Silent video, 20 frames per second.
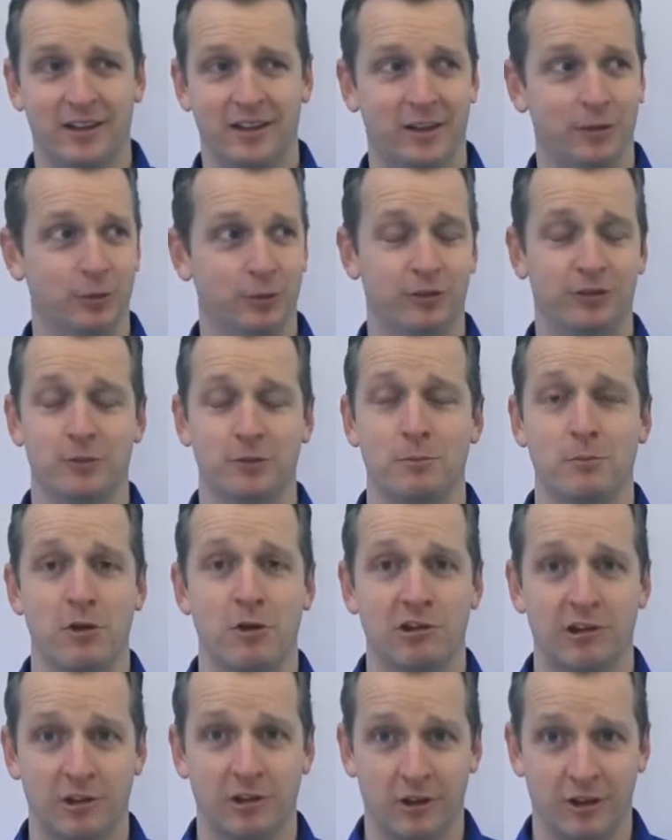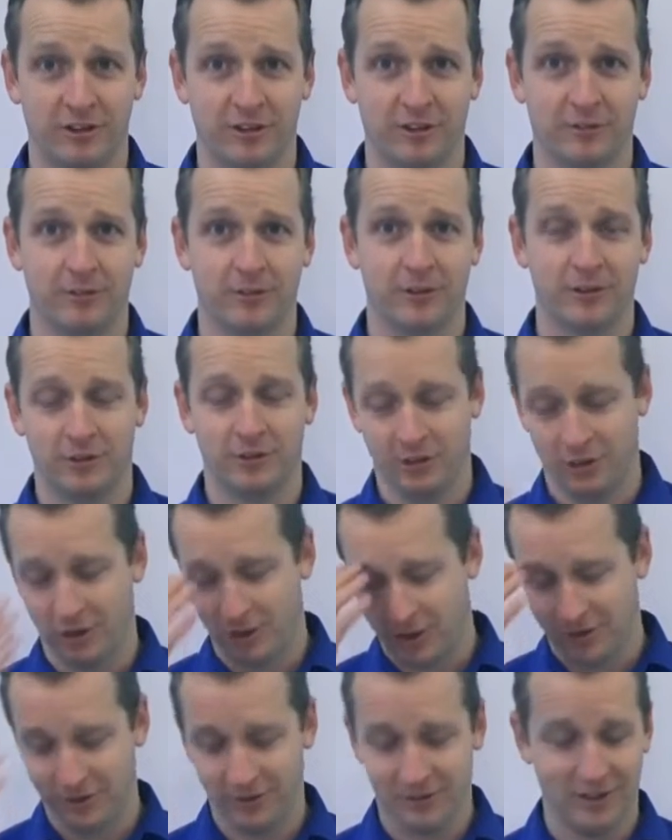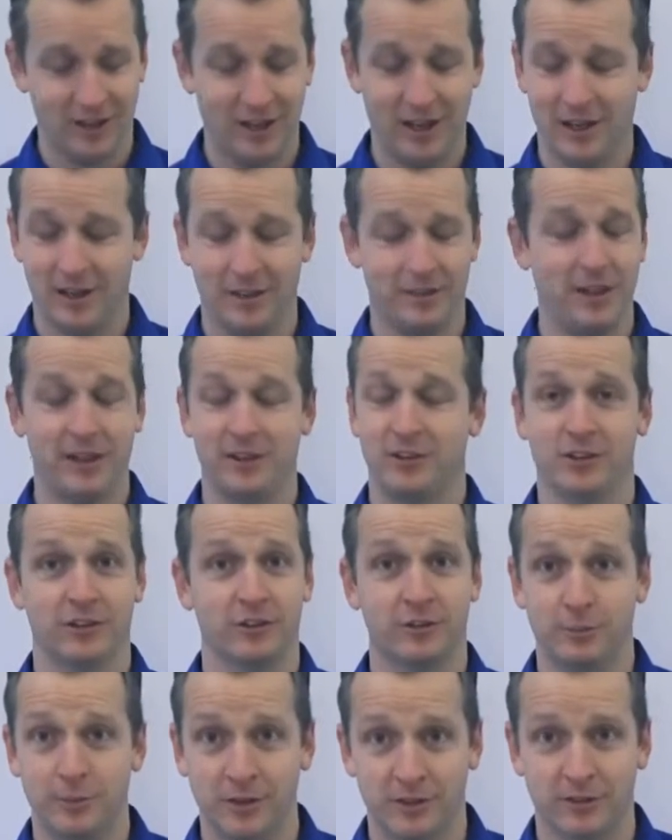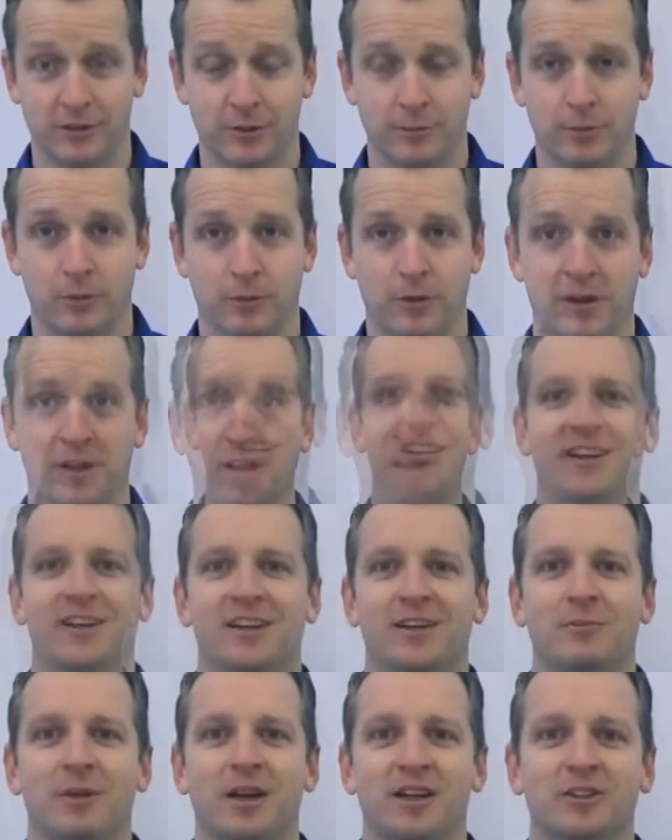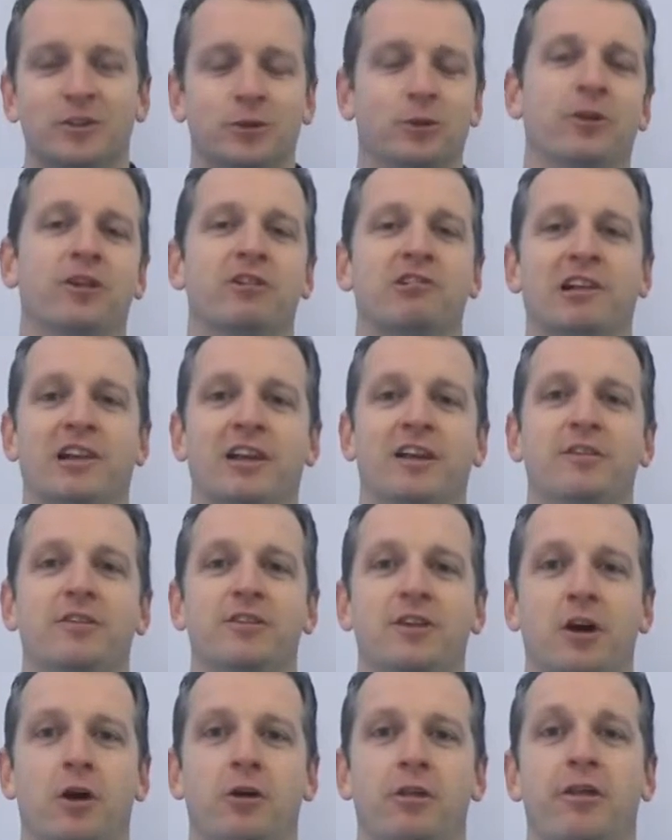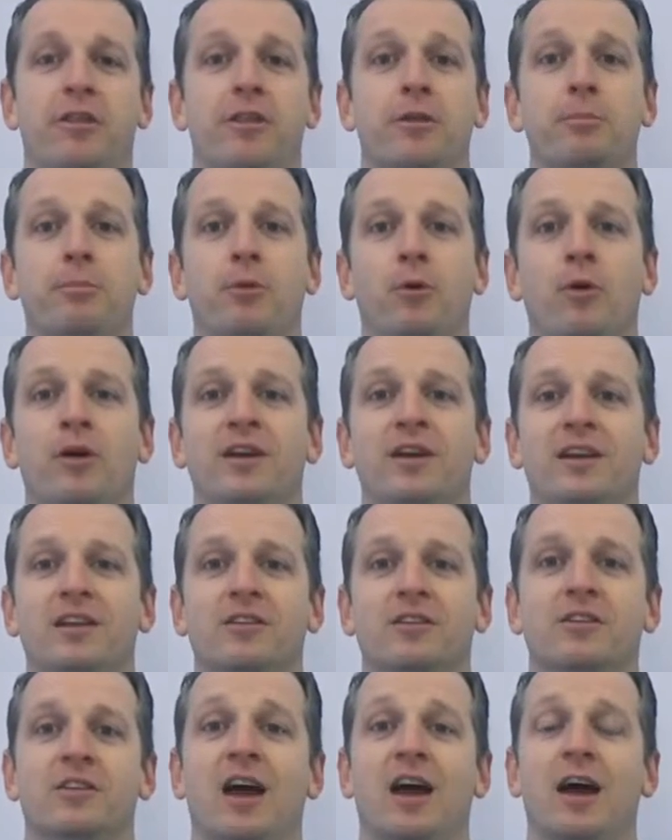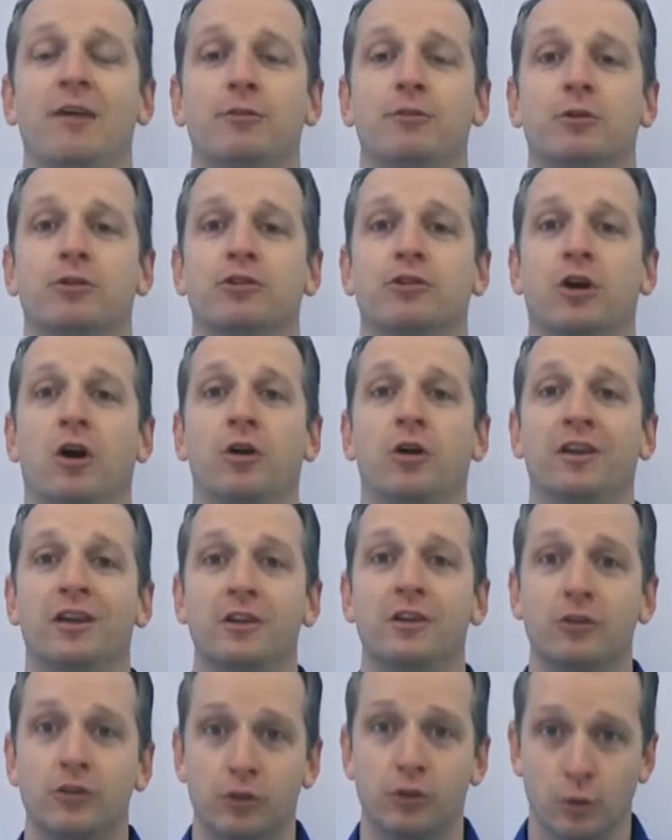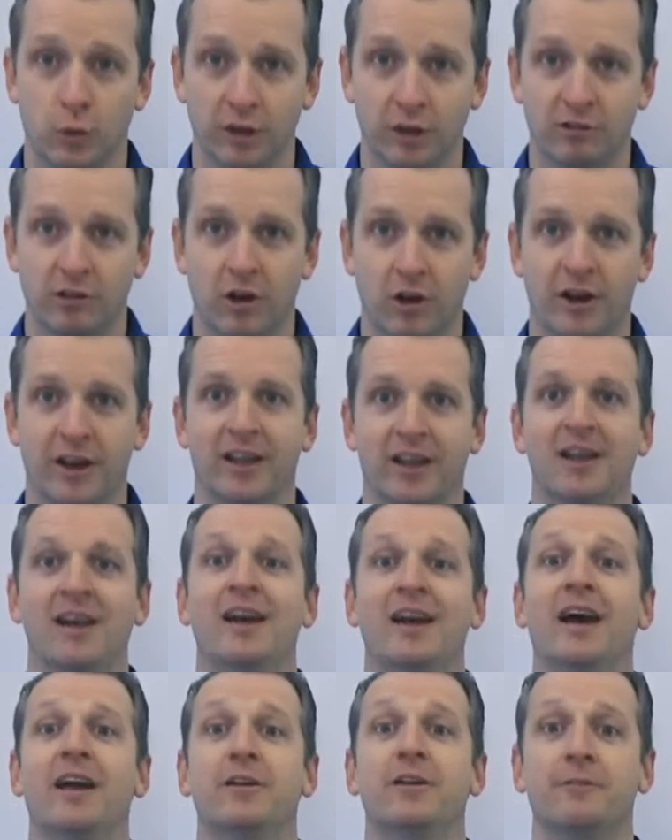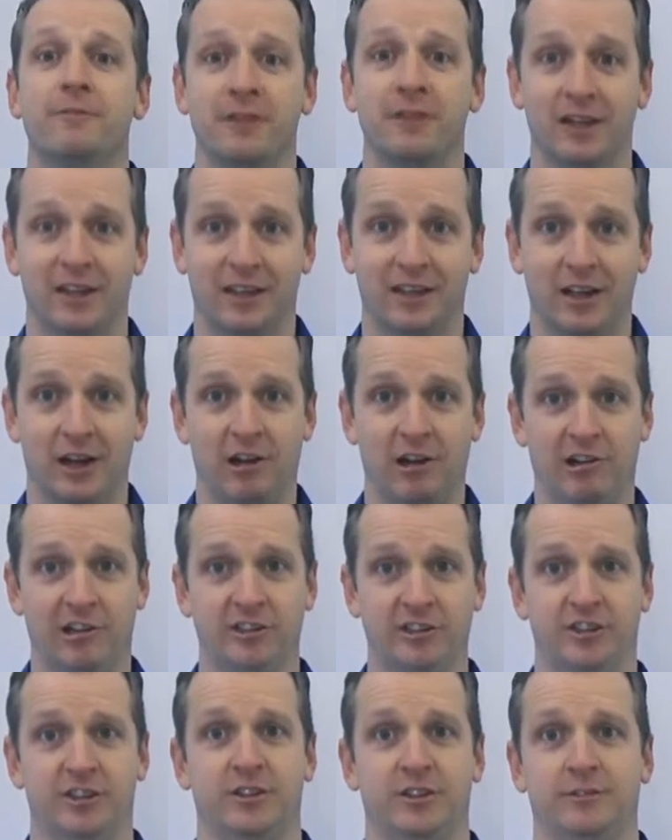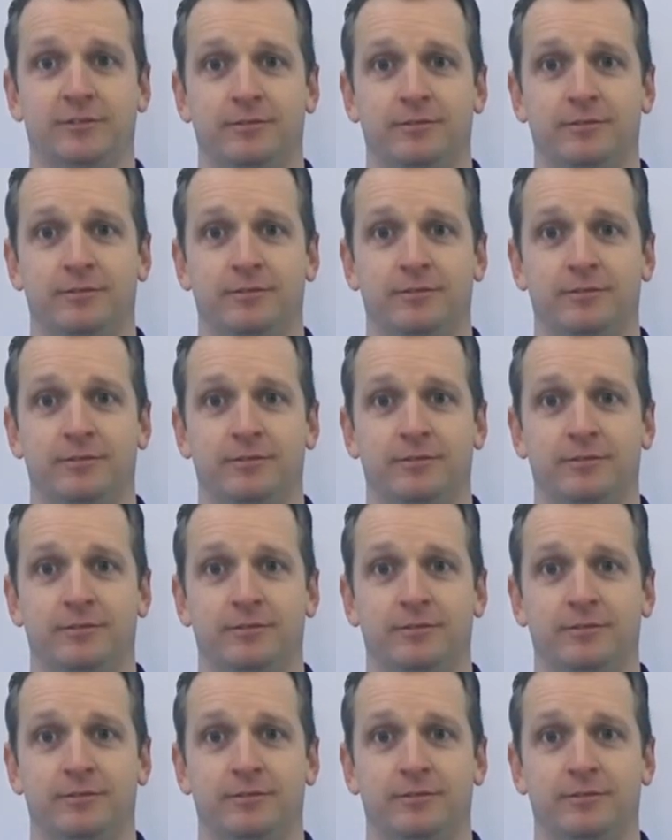It was demoralising for the child. They just missed the point. Make sure the relatives know that the point is to have your child enjoy writing and to feel encouraged.